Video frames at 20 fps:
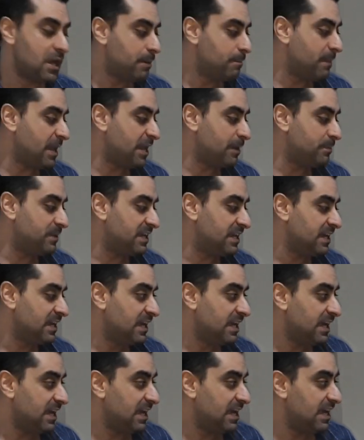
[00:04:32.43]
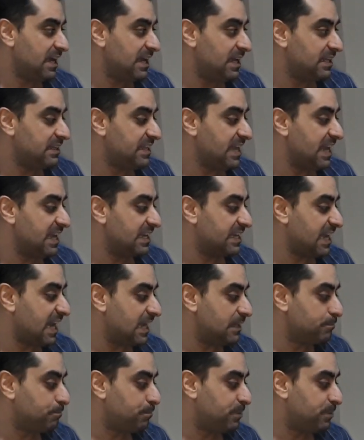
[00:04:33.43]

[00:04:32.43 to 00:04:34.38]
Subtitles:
Maybe they can